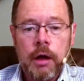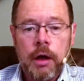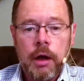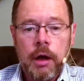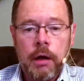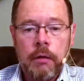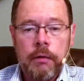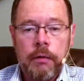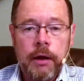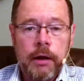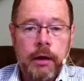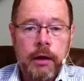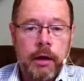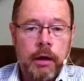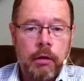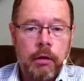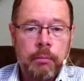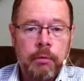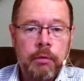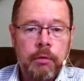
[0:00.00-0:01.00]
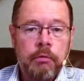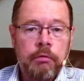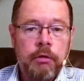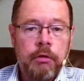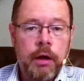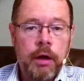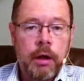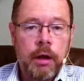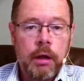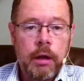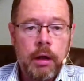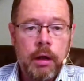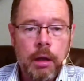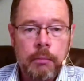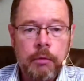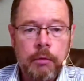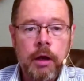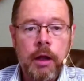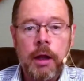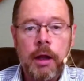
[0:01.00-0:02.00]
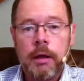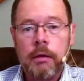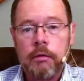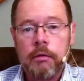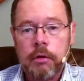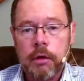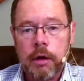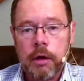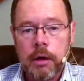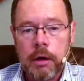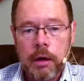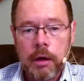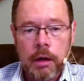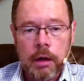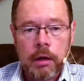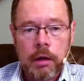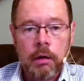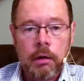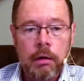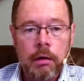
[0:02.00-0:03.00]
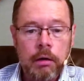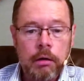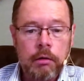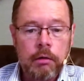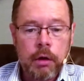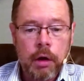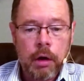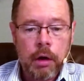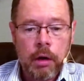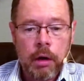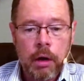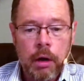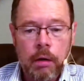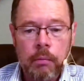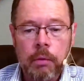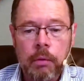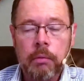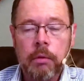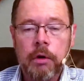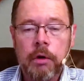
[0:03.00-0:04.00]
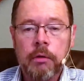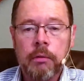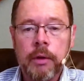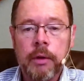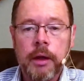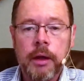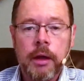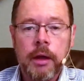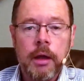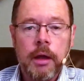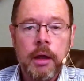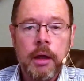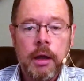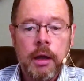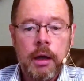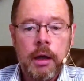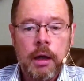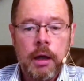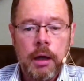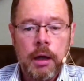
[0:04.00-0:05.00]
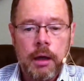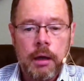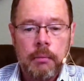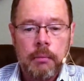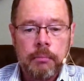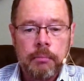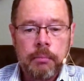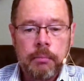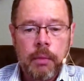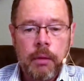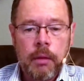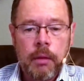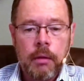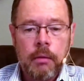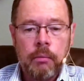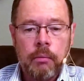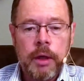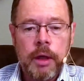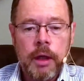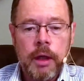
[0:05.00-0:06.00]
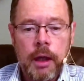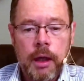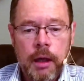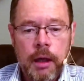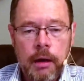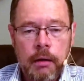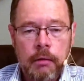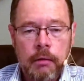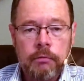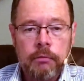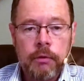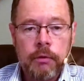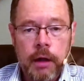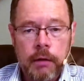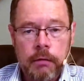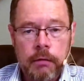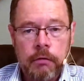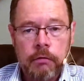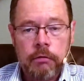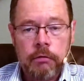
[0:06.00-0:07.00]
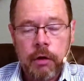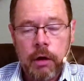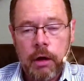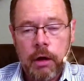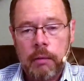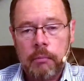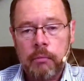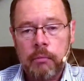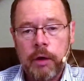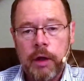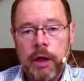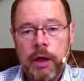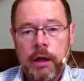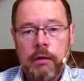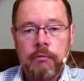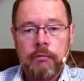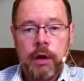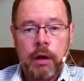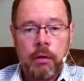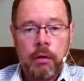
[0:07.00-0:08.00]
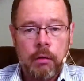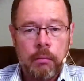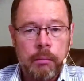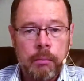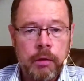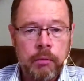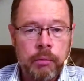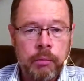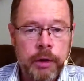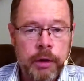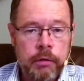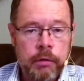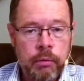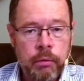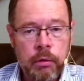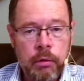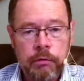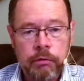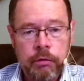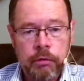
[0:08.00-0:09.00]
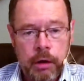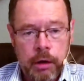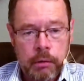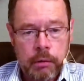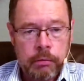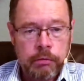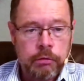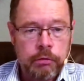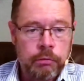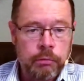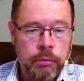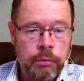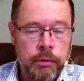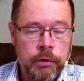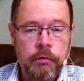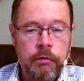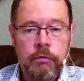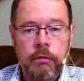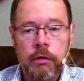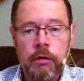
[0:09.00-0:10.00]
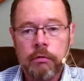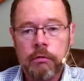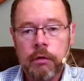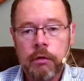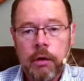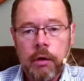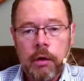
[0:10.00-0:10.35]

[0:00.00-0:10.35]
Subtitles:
That can help you stay up to date and current on what we're doing. We have, at this time, we have our midweek Torah study, which is what this is.